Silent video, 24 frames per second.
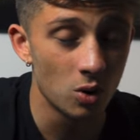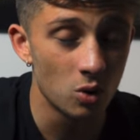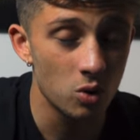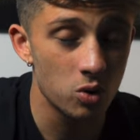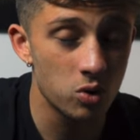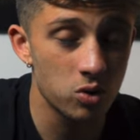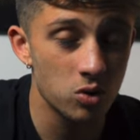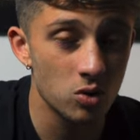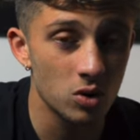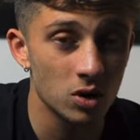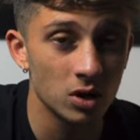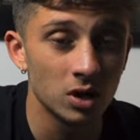
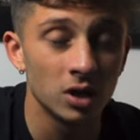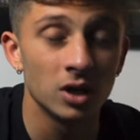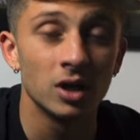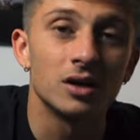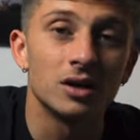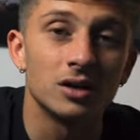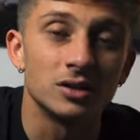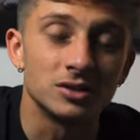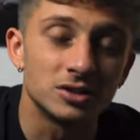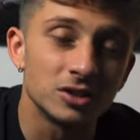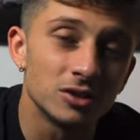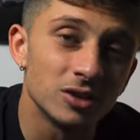Whew.
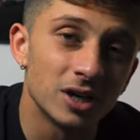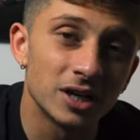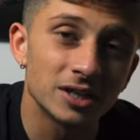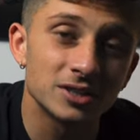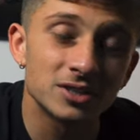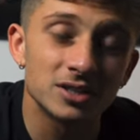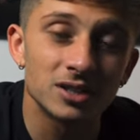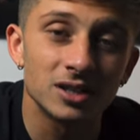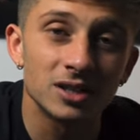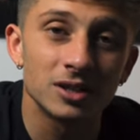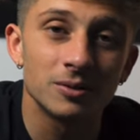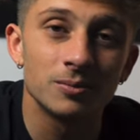Until
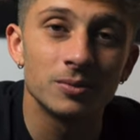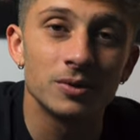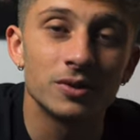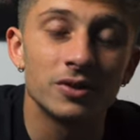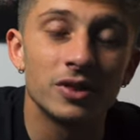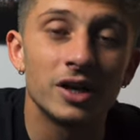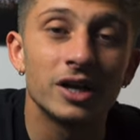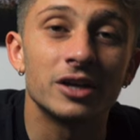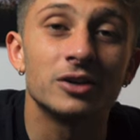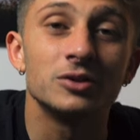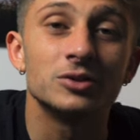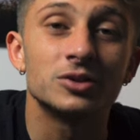next time,
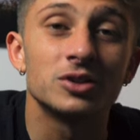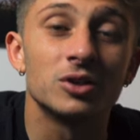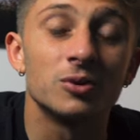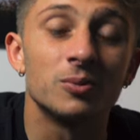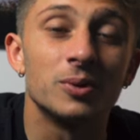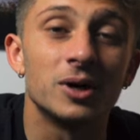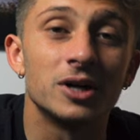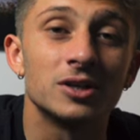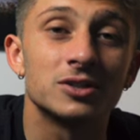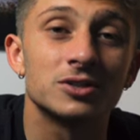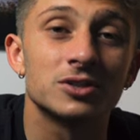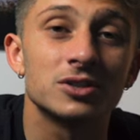thank you so
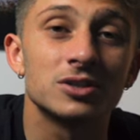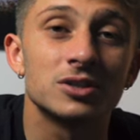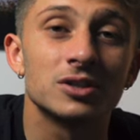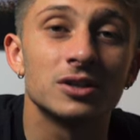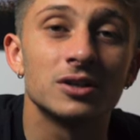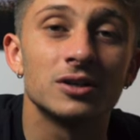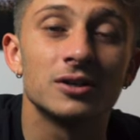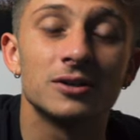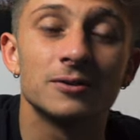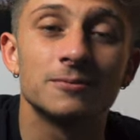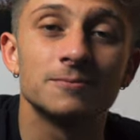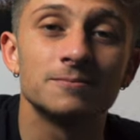much.
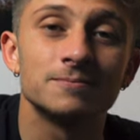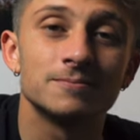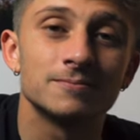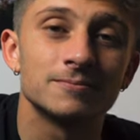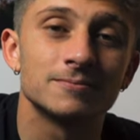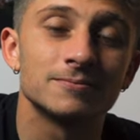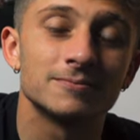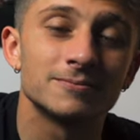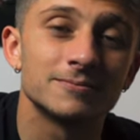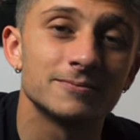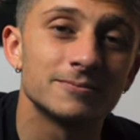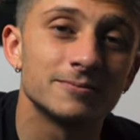
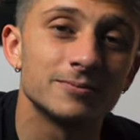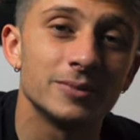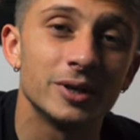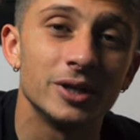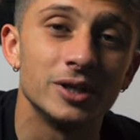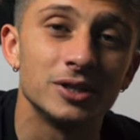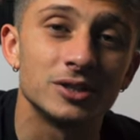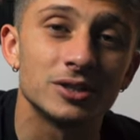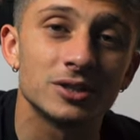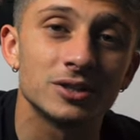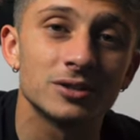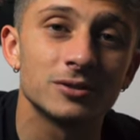
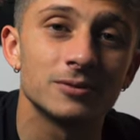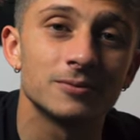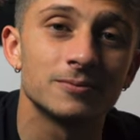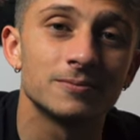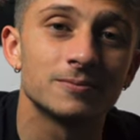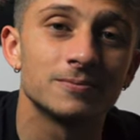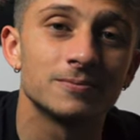Peace.